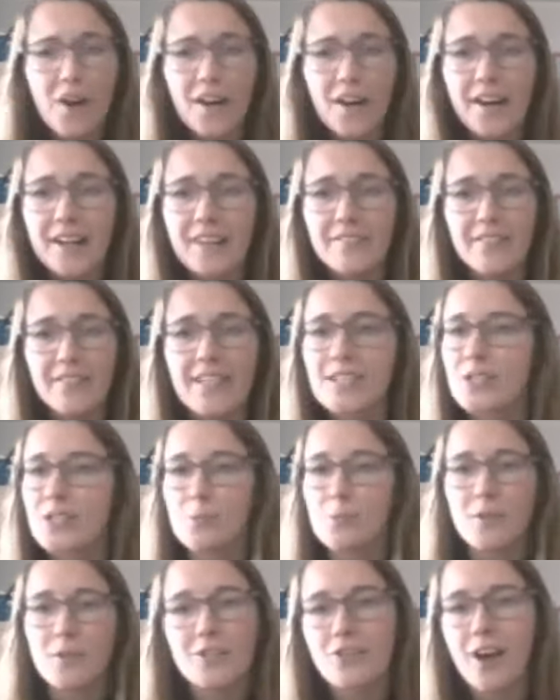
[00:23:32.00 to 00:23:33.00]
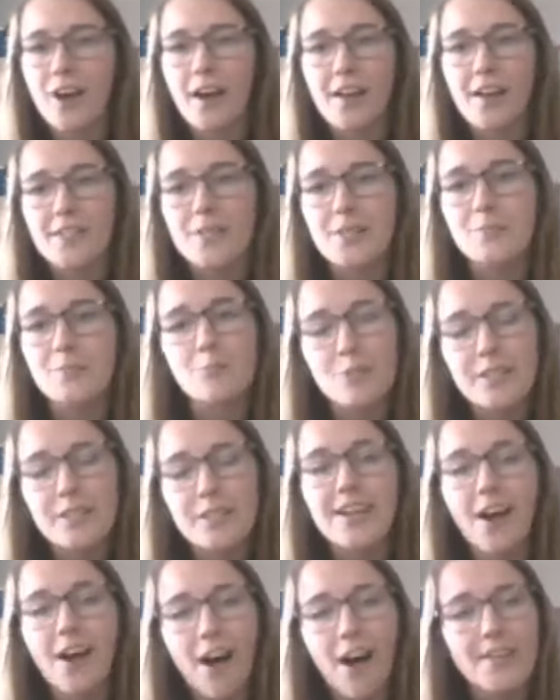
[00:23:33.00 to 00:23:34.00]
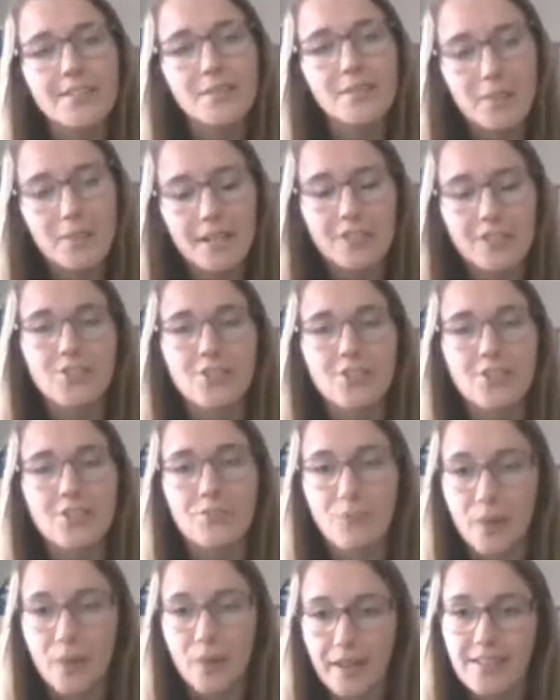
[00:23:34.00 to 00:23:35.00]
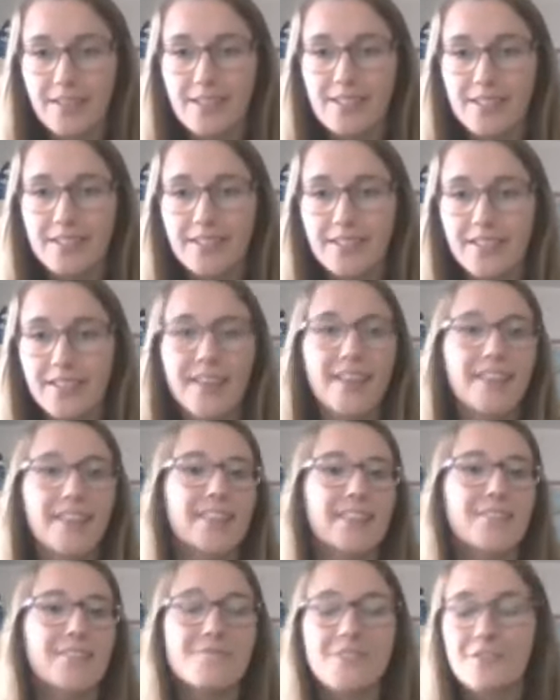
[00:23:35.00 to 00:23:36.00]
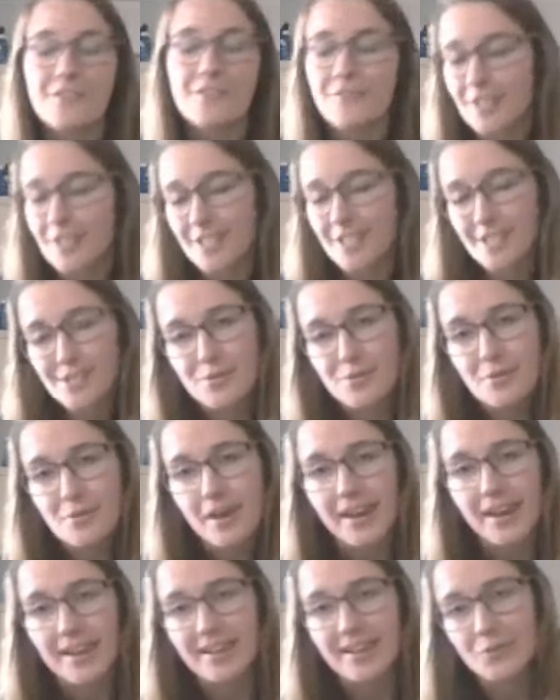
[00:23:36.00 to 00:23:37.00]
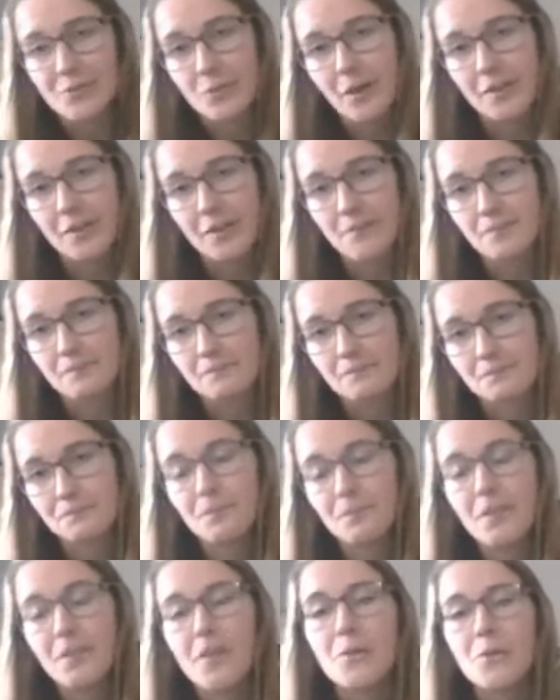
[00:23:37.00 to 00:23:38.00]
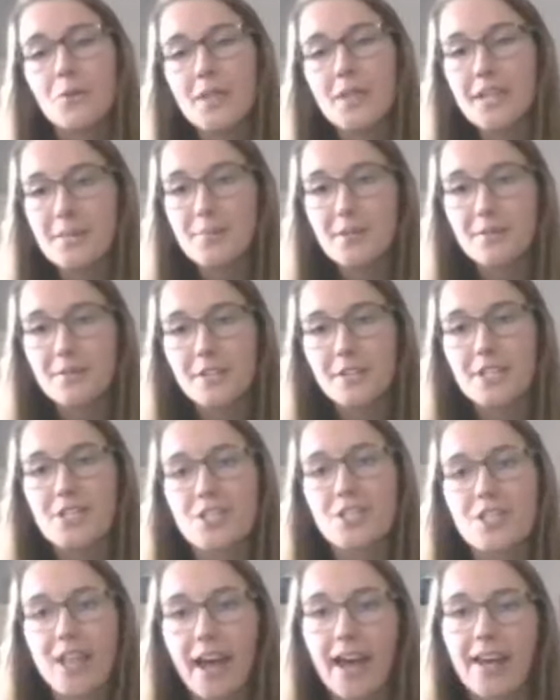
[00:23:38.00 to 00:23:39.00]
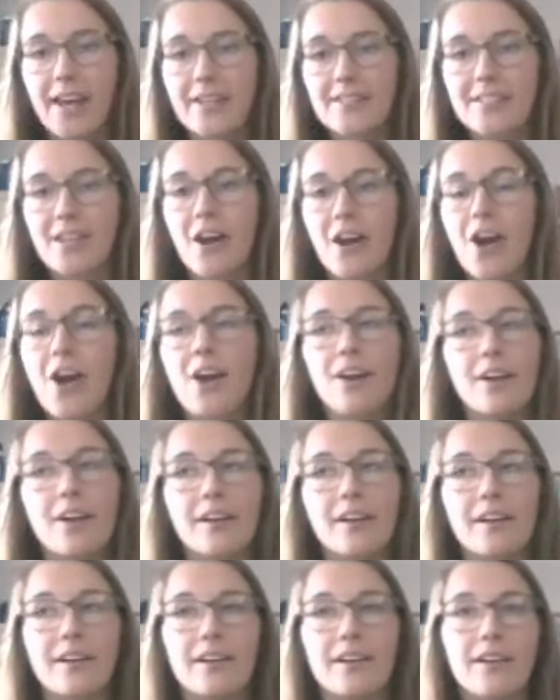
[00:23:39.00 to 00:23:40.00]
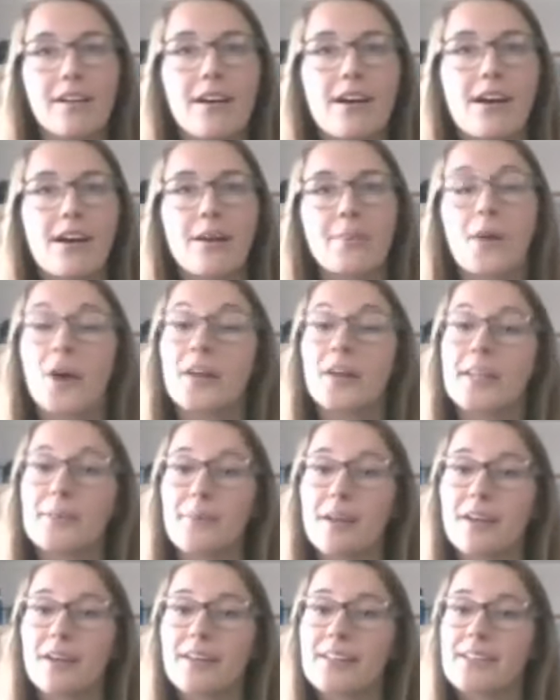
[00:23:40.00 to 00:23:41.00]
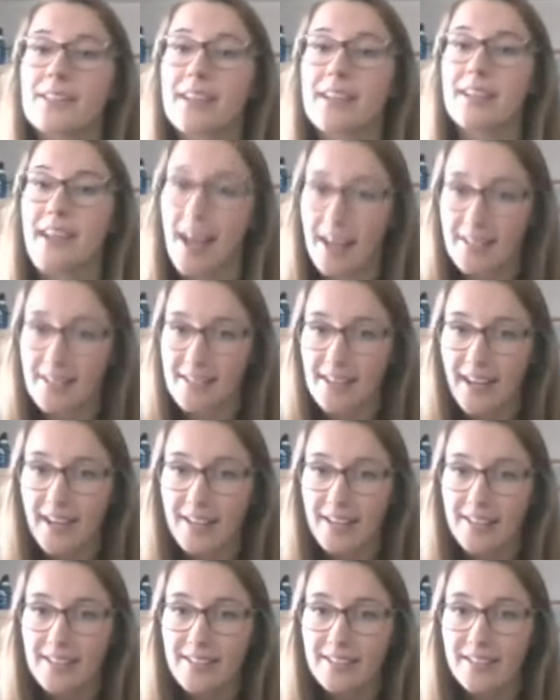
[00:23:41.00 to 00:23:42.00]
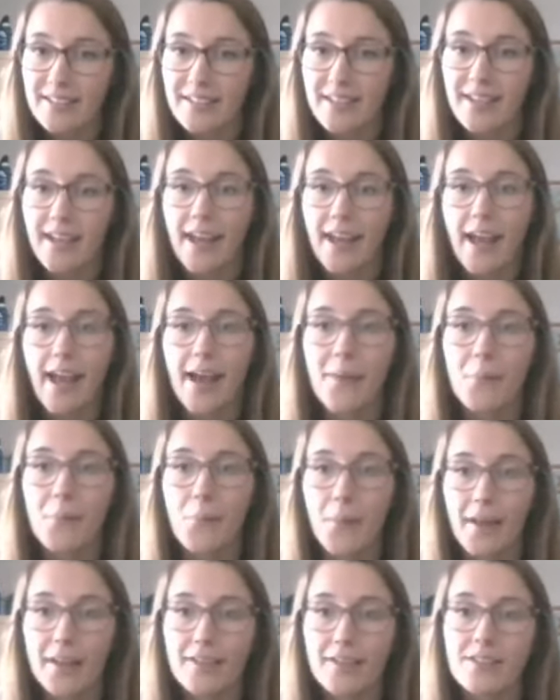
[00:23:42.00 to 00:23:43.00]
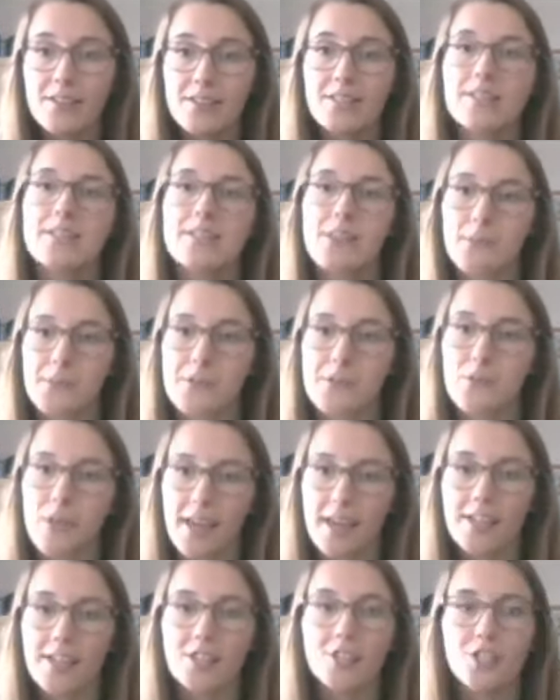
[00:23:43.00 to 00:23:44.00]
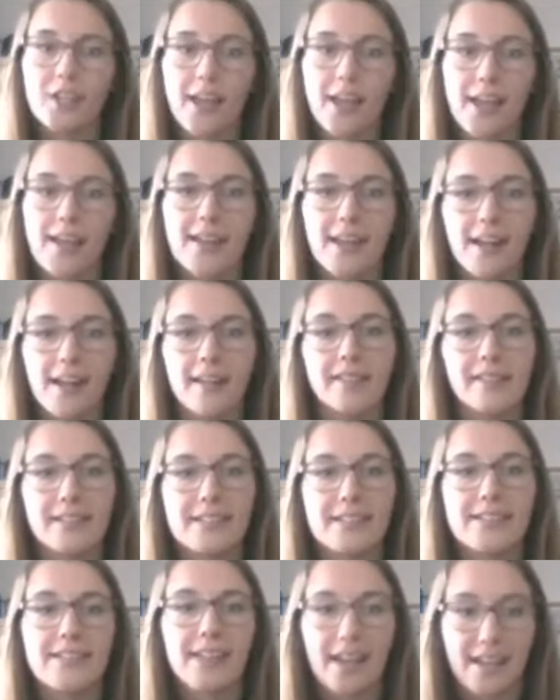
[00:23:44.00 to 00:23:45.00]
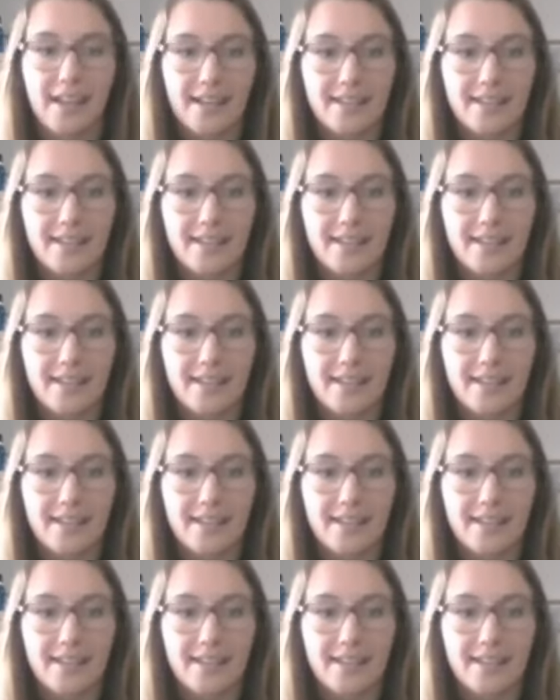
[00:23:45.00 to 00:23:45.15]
or if they just want to draw some really awesome pictures of whales, then feel free to do that as well. We can be reached at our email is contact@whales, WHALES.org,